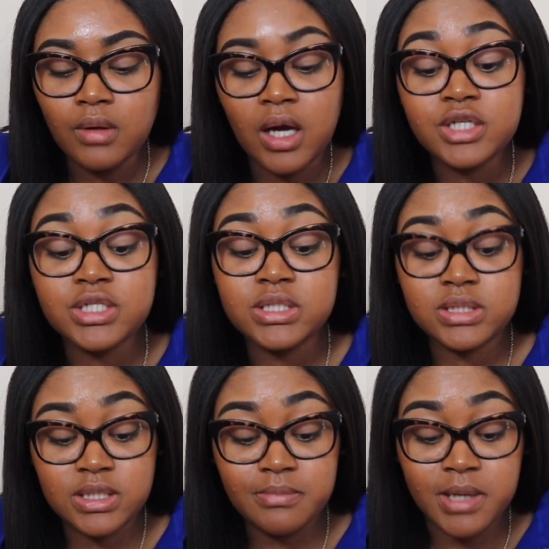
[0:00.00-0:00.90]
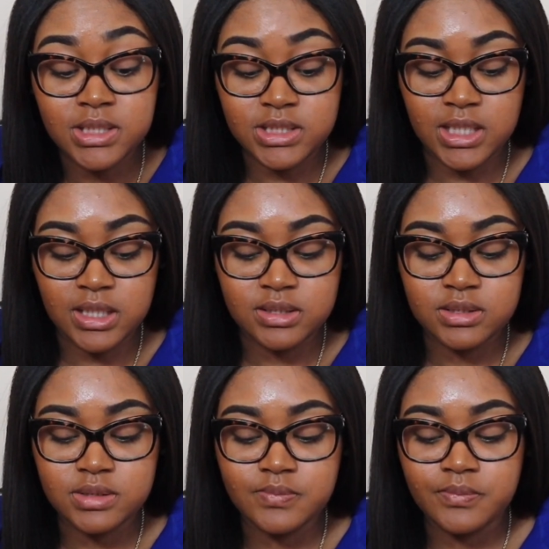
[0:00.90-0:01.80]
she seen my
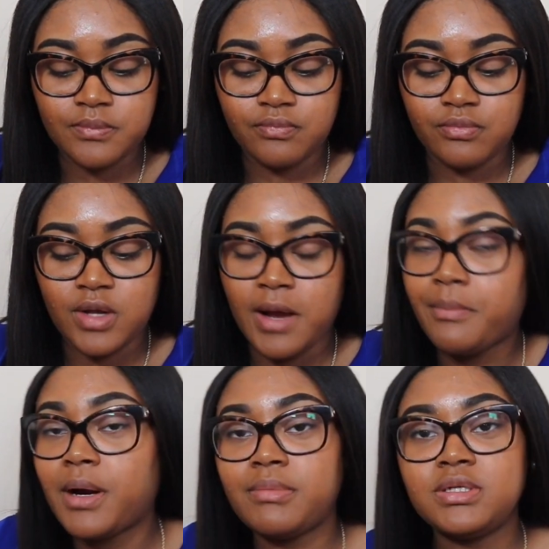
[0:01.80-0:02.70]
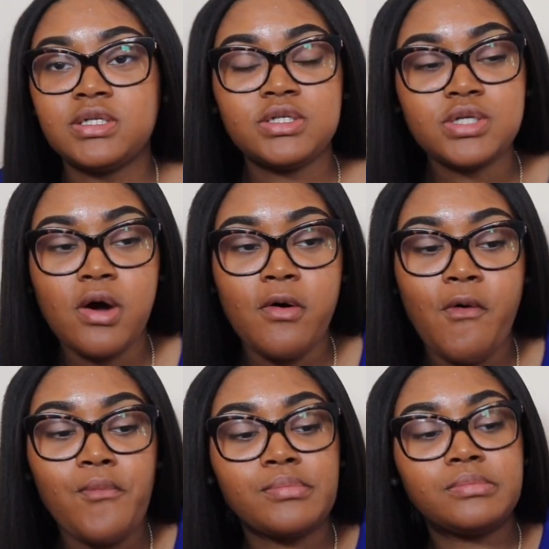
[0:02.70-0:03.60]
text and probably just told